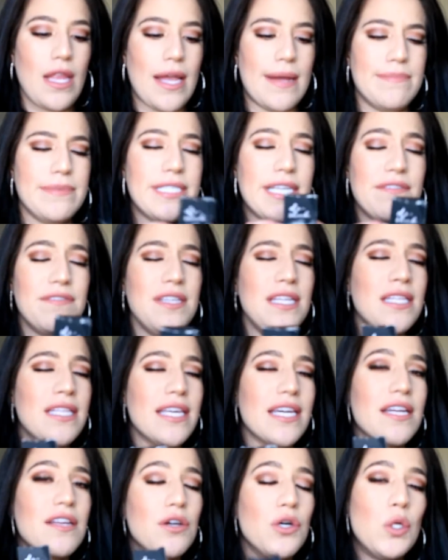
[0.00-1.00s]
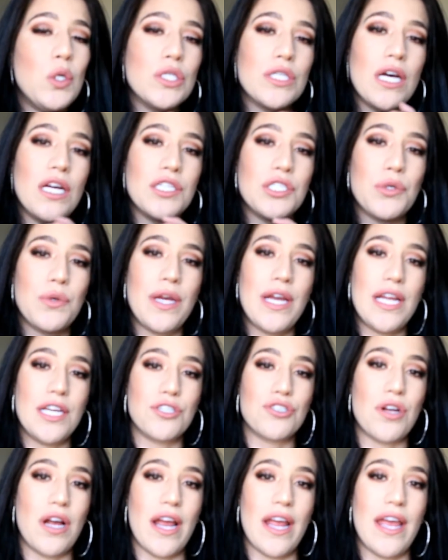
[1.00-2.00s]
I'm definitely going to hold on to it
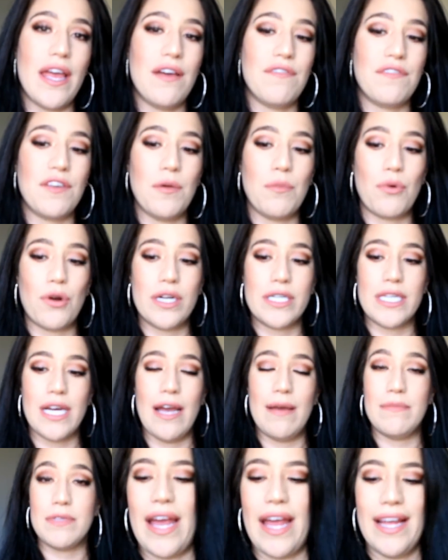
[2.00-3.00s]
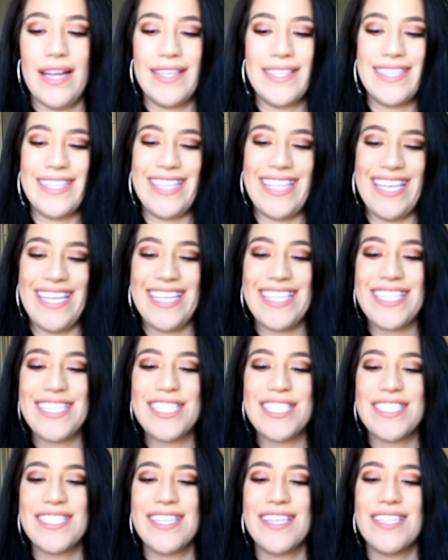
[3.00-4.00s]
and try it a few more times.
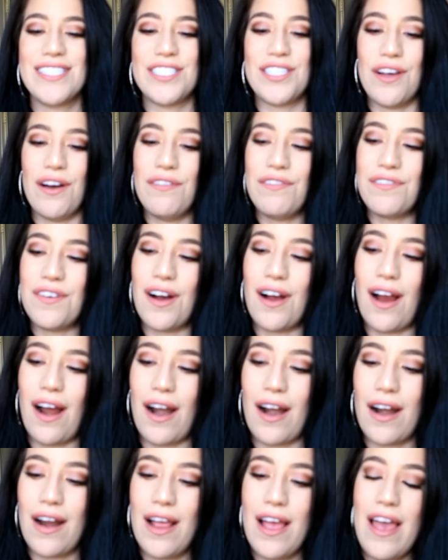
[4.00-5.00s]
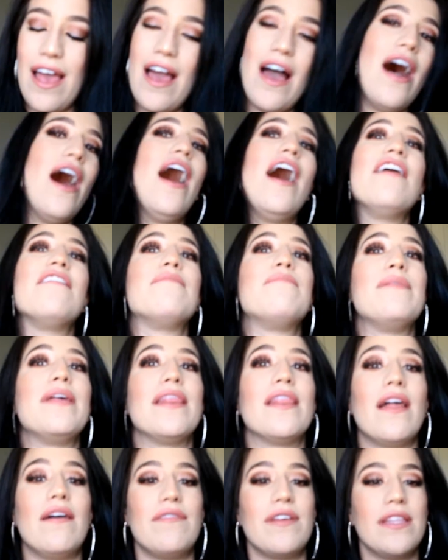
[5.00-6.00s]
These, so far, I've
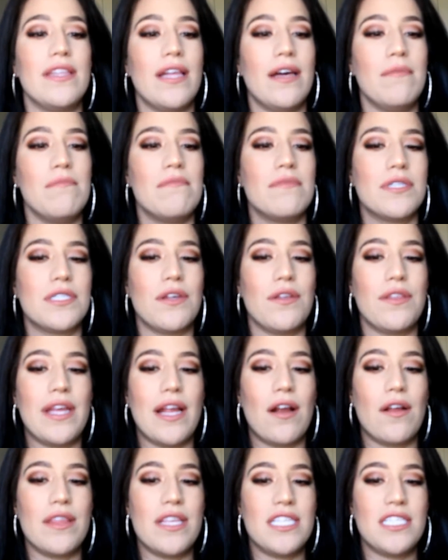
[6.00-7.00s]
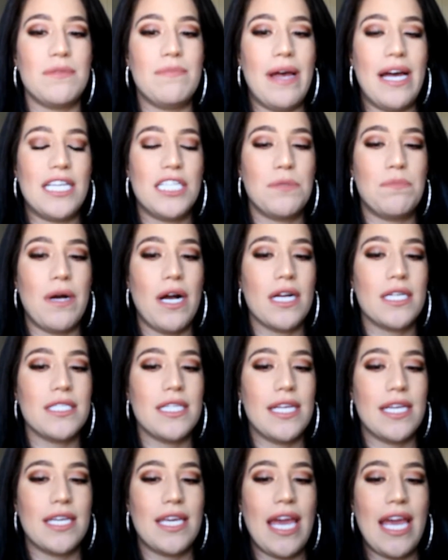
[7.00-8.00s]
been loving them. So they are the Smashbox
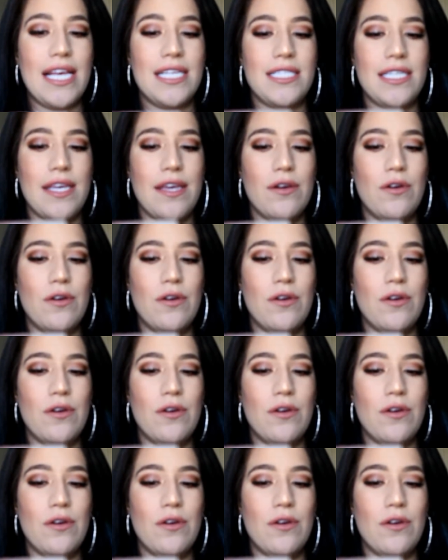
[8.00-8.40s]
and Casey